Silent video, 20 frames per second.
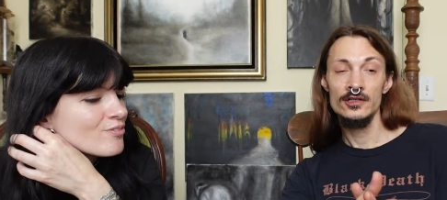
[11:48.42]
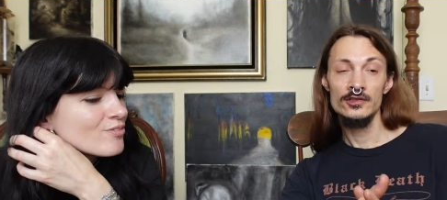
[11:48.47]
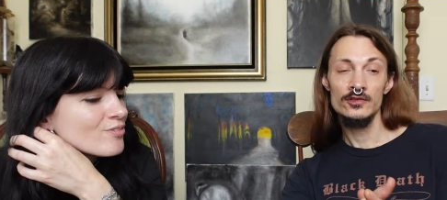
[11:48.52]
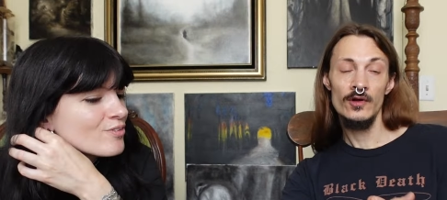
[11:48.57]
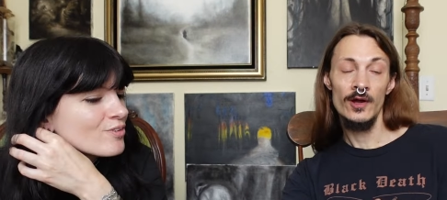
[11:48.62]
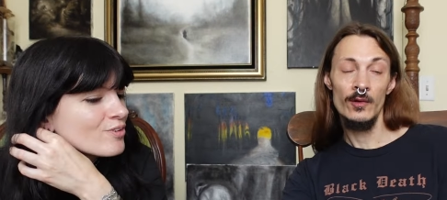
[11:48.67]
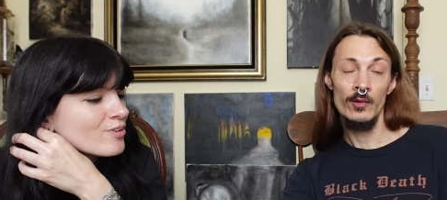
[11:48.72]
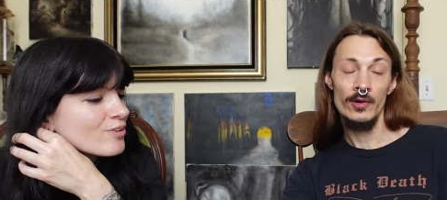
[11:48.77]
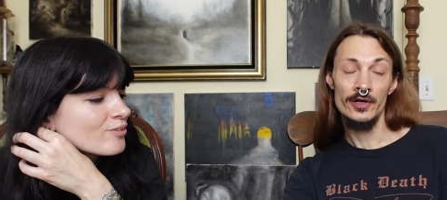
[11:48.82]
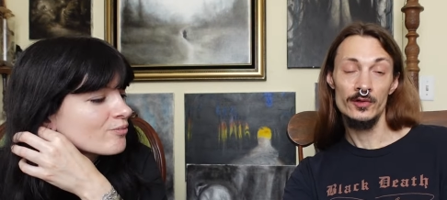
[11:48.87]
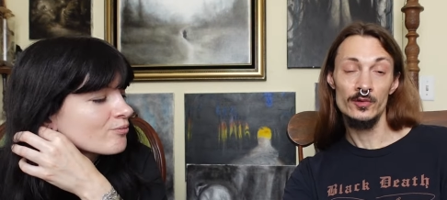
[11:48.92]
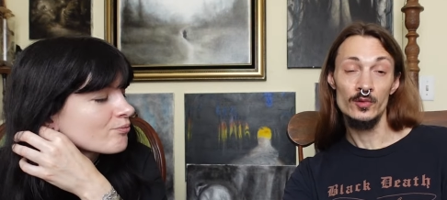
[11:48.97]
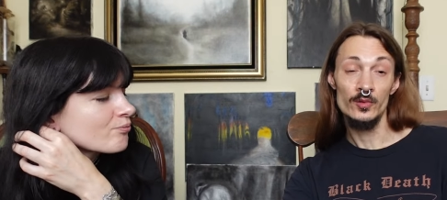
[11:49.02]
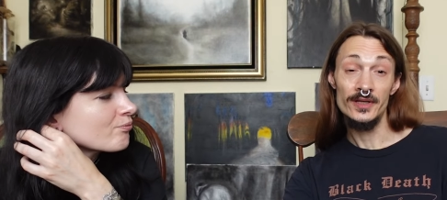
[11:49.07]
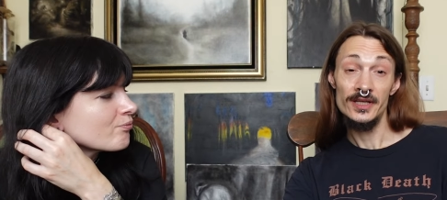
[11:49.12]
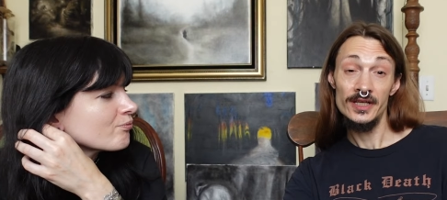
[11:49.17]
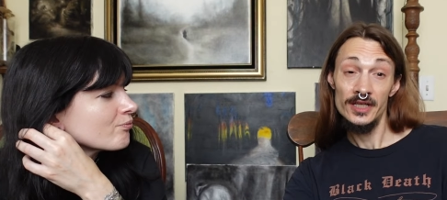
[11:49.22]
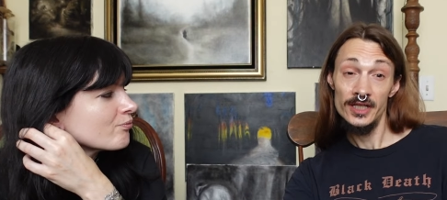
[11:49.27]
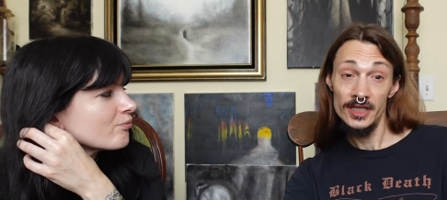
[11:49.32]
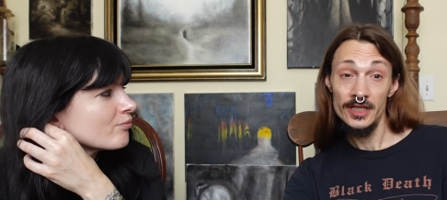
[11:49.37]
Speaker 1: Do I want to
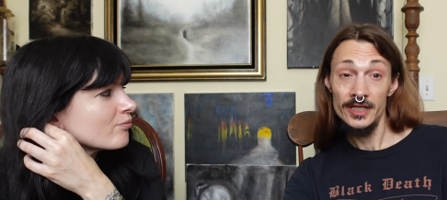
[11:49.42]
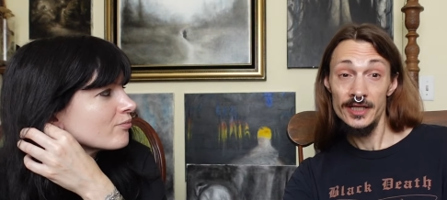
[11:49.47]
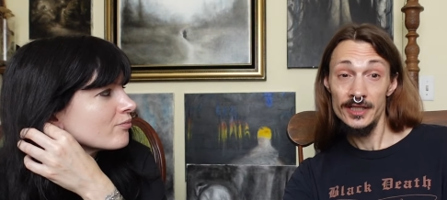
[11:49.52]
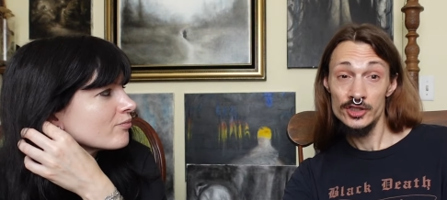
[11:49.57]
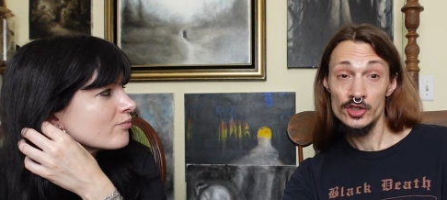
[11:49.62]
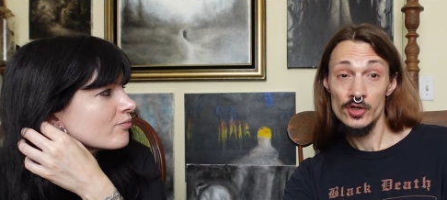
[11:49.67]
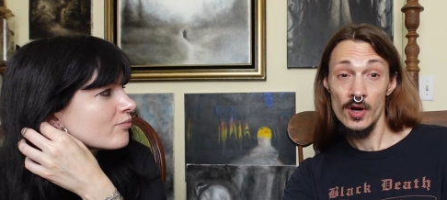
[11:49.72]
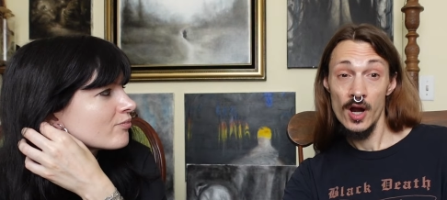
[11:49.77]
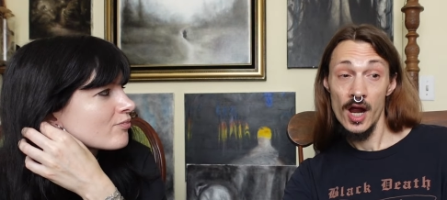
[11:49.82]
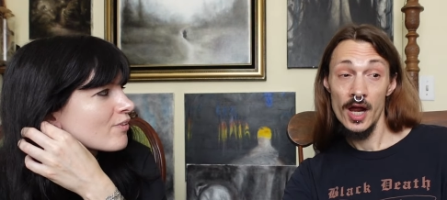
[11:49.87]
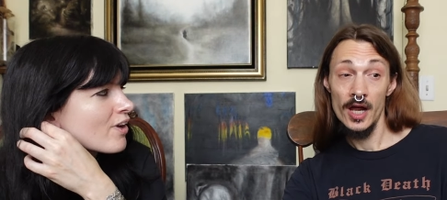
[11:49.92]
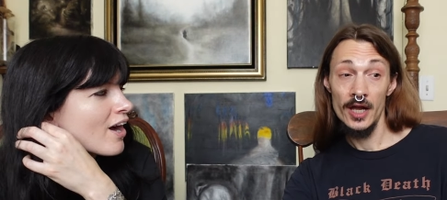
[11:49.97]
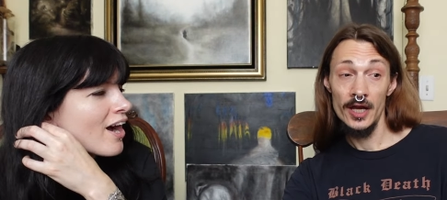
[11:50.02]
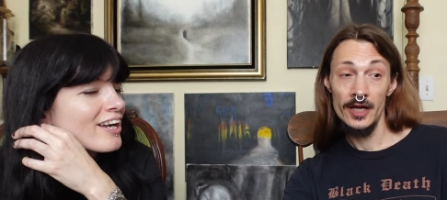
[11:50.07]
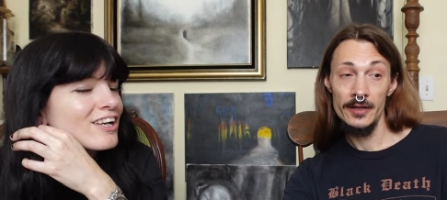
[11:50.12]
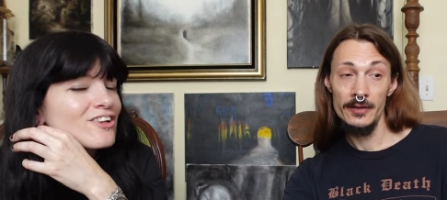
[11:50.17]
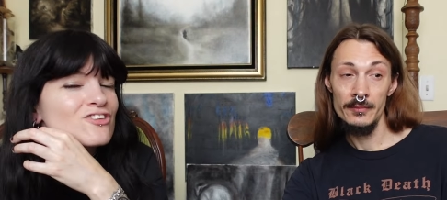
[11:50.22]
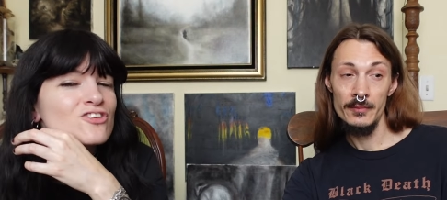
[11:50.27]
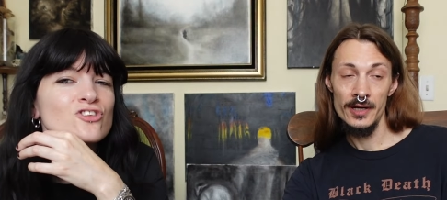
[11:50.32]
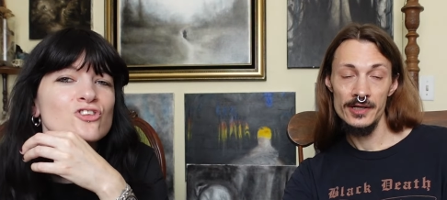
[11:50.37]
retry?
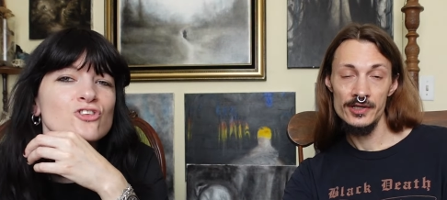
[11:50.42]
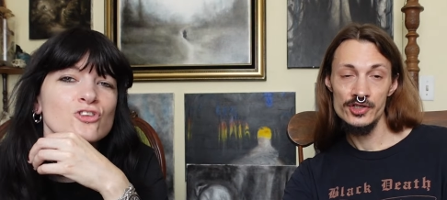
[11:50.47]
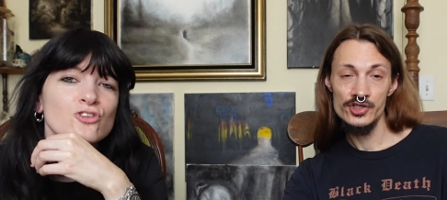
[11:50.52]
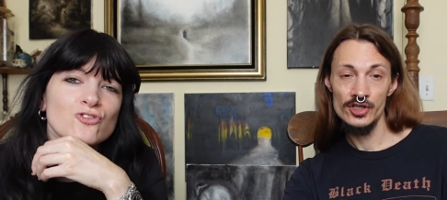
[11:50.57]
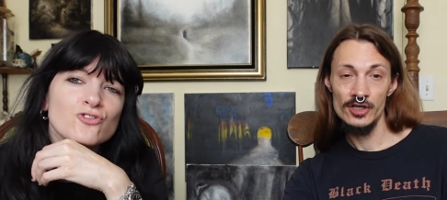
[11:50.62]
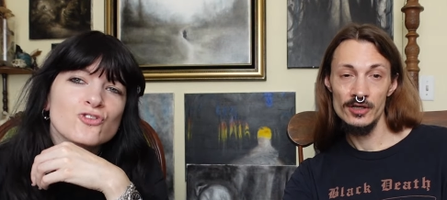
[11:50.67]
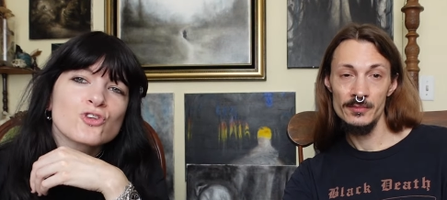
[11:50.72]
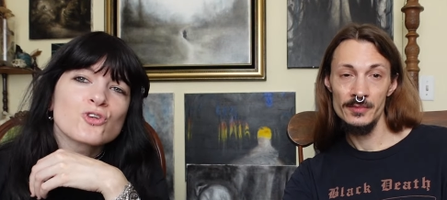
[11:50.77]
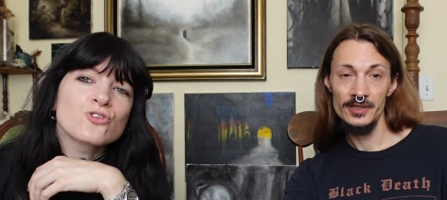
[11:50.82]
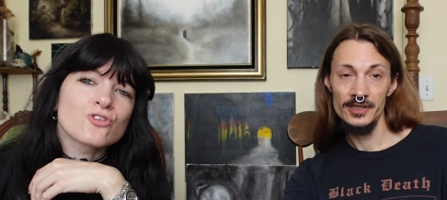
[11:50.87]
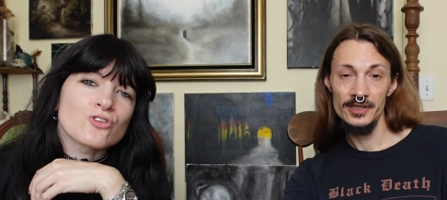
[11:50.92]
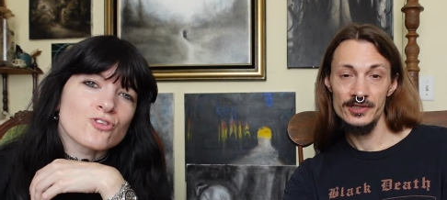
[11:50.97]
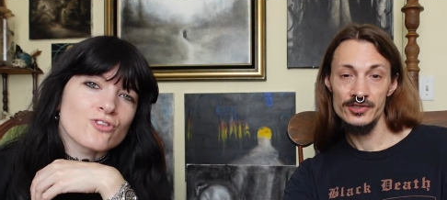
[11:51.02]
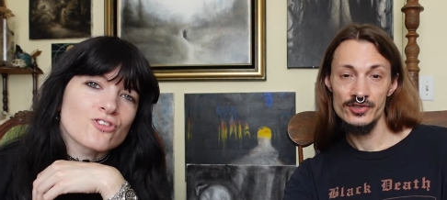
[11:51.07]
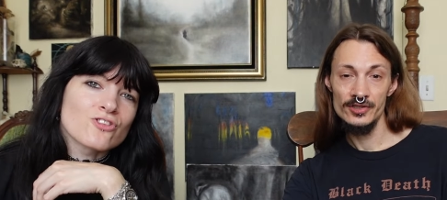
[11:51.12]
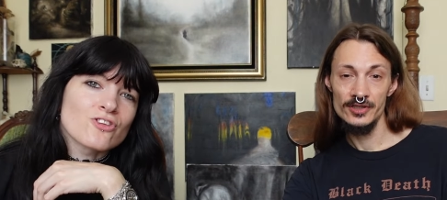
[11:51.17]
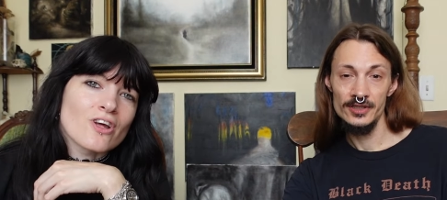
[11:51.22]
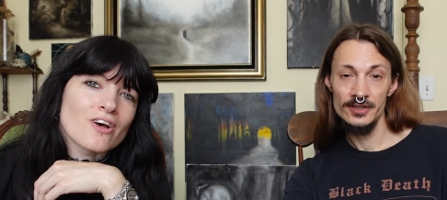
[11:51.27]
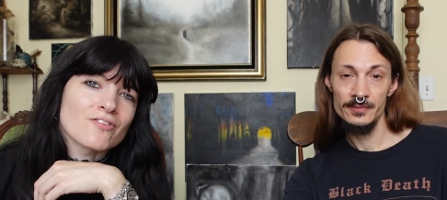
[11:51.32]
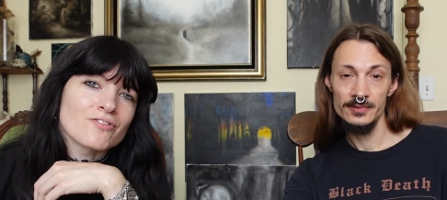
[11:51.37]
I guess it's future
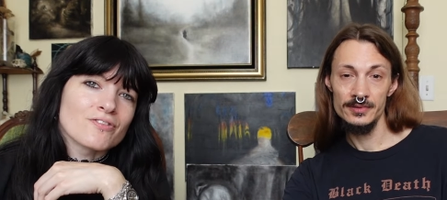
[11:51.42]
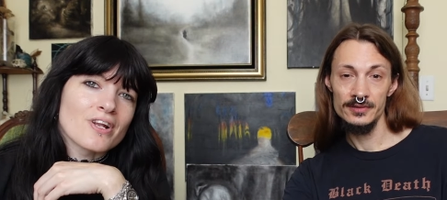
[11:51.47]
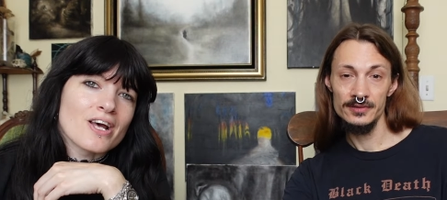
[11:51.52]
trip? stuff